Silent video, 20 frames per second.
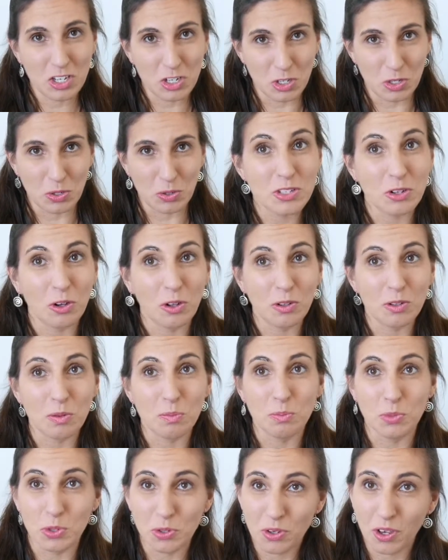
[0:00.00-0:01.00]
new
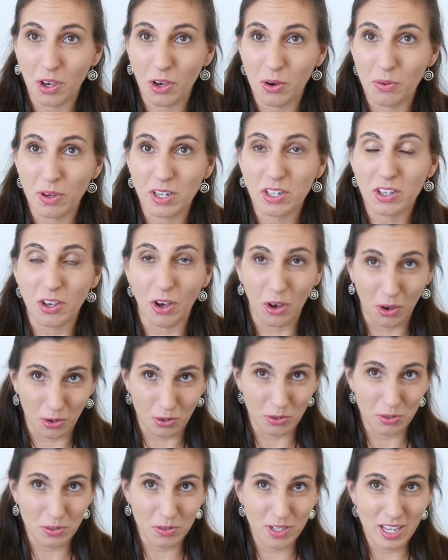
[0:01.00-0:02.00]
called Mukko
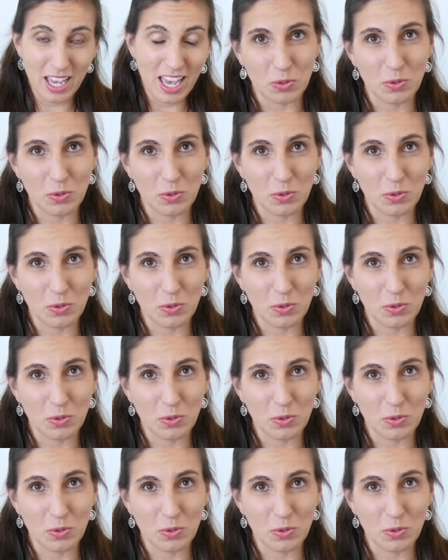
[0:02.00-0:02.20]
Co.